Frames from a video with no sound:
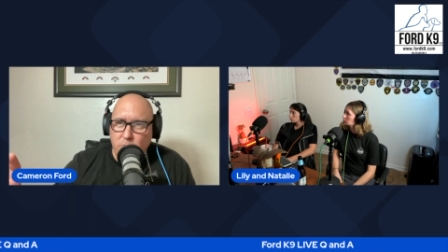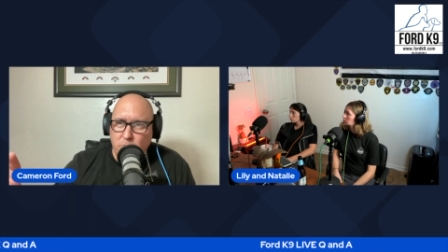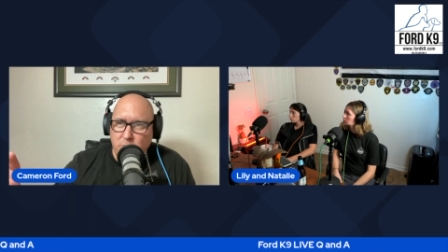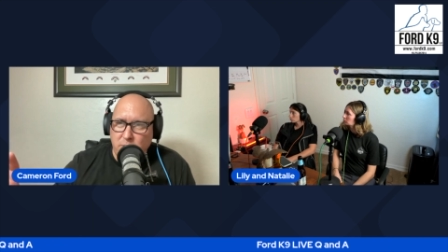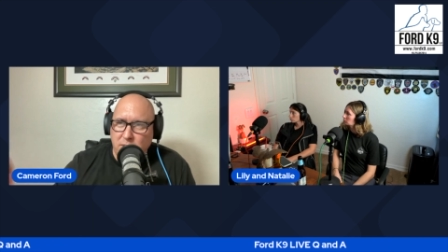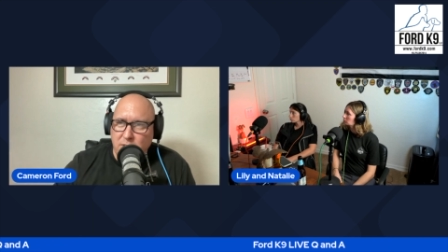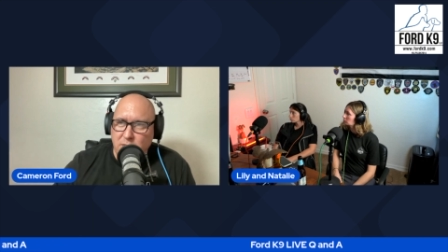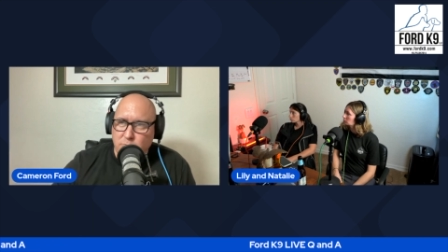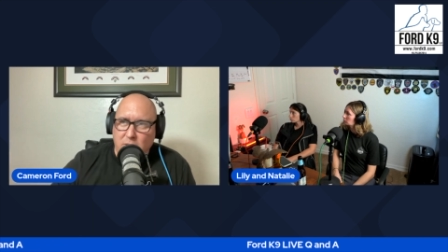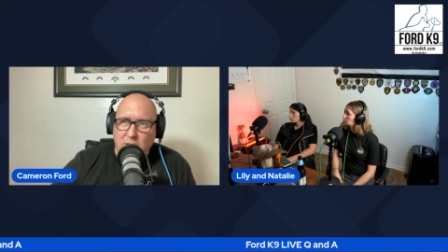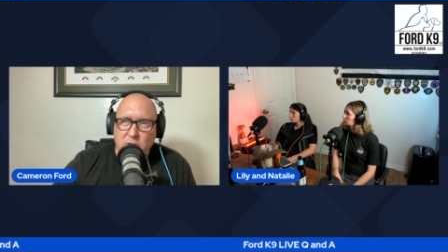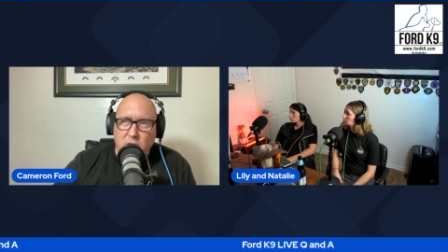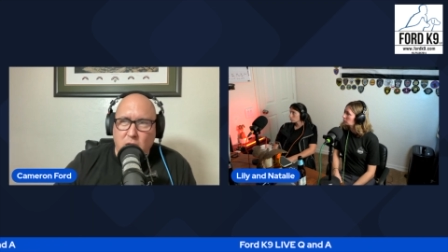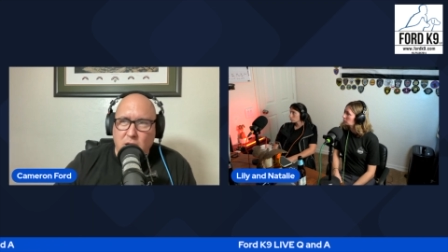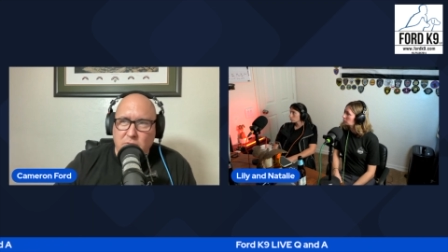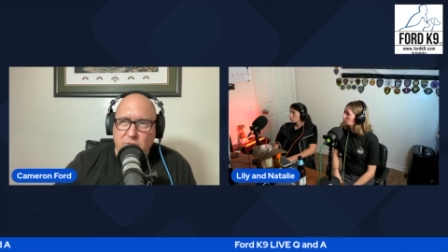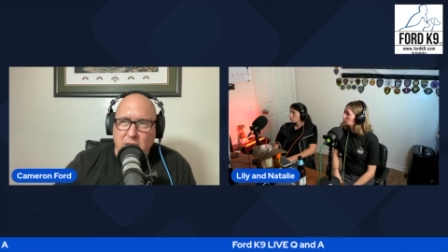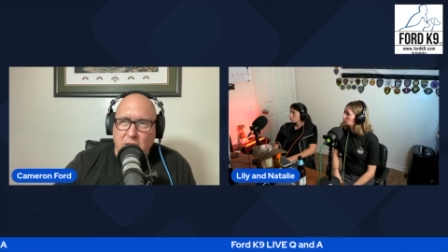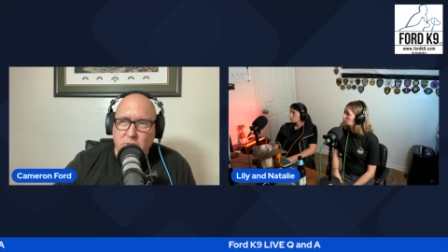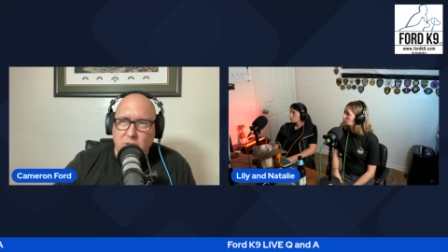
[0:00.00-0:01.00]
means my
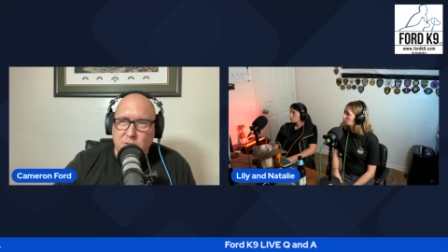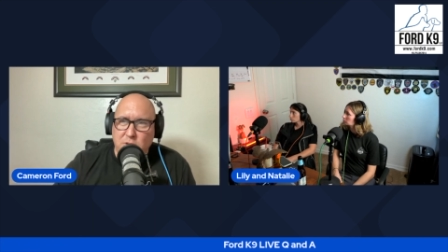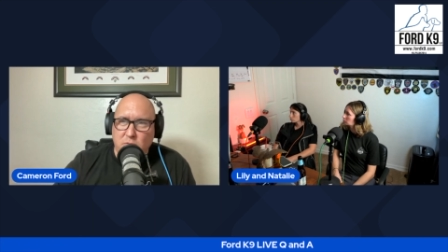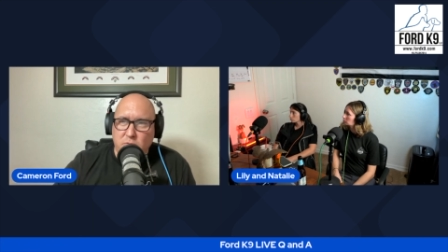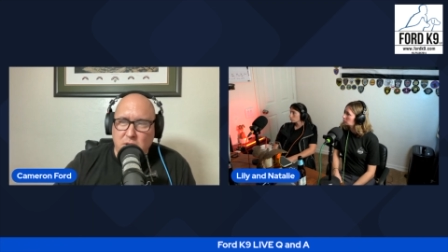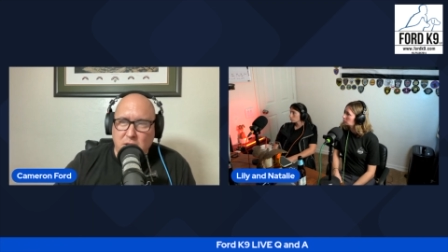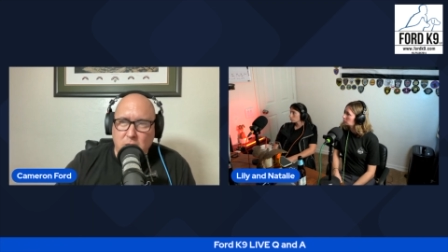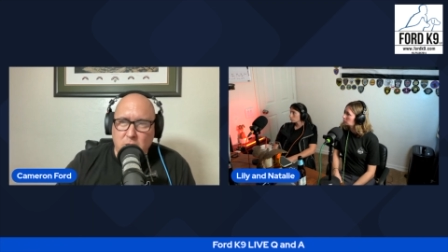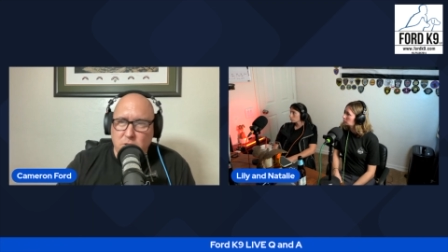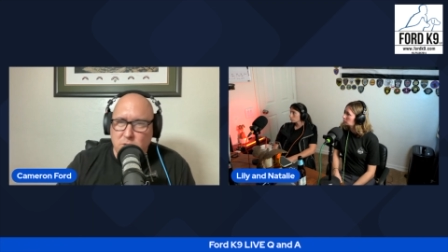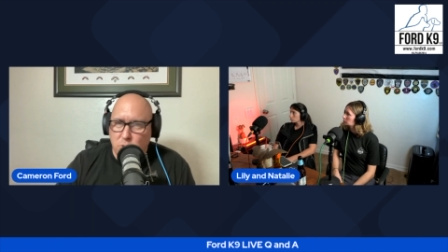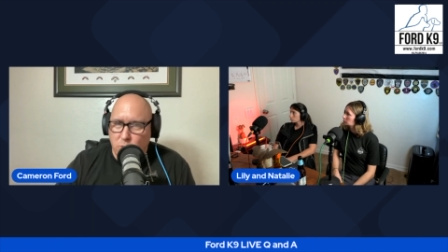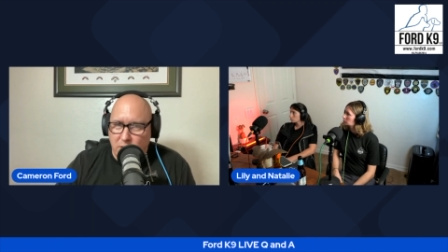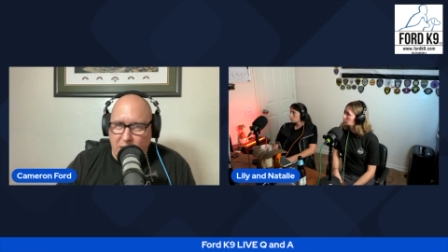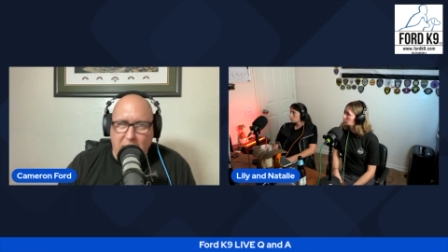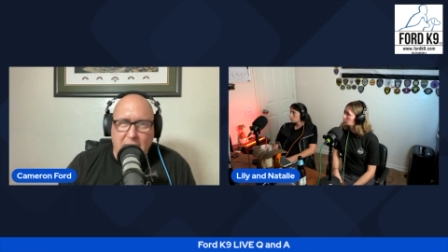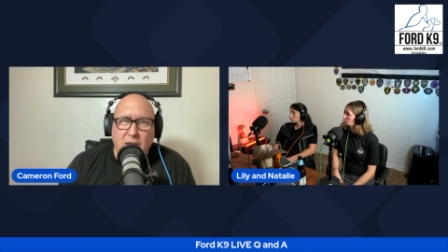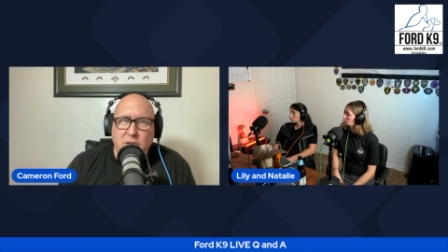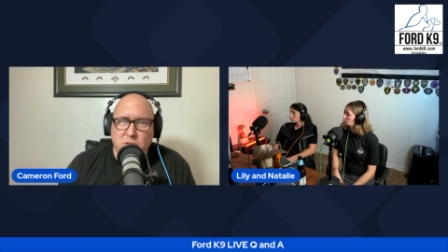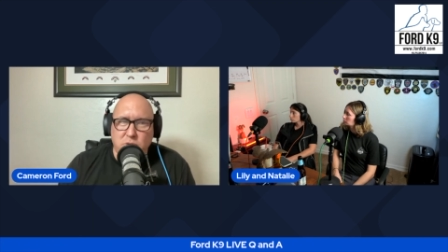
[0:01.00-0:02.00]
dog found this over here, so
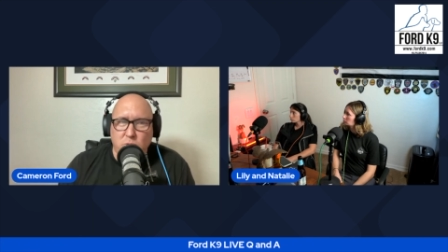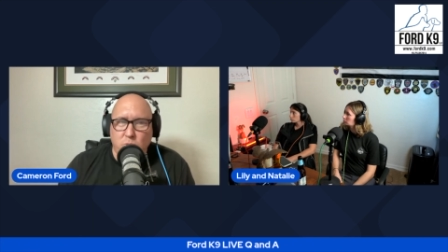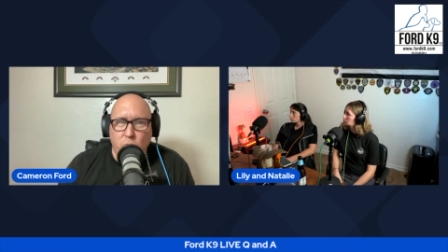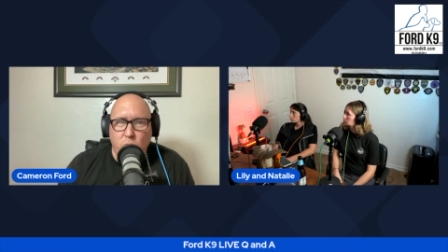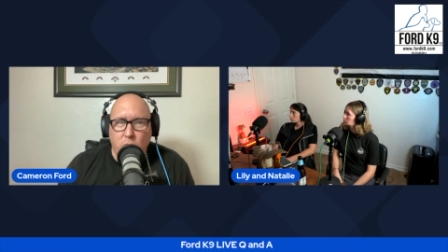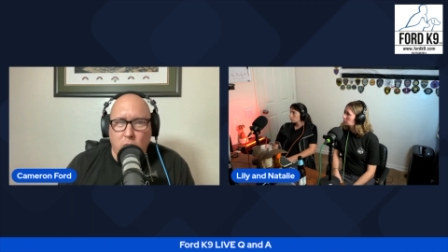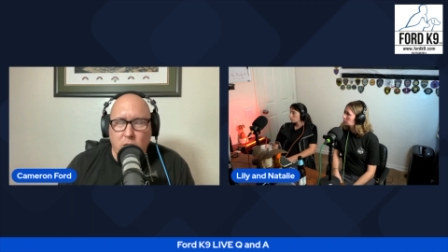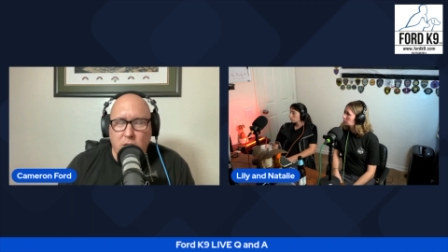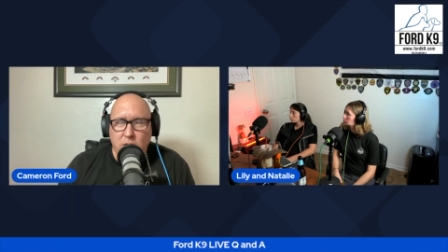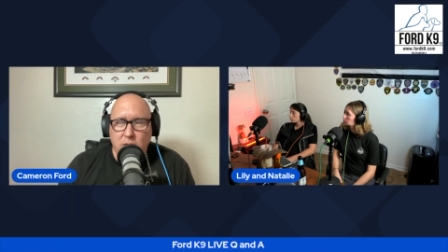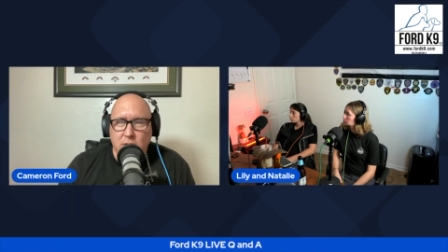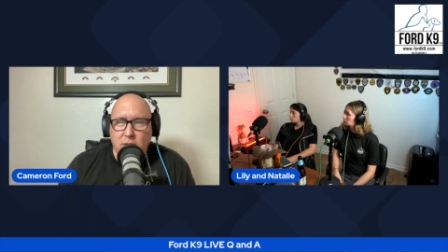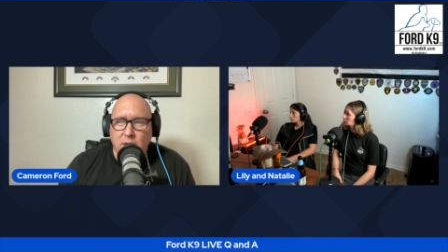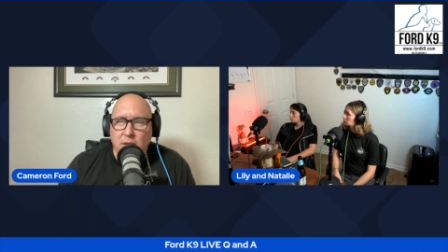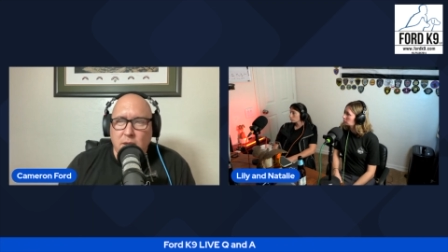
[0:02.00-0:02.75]
it has to work.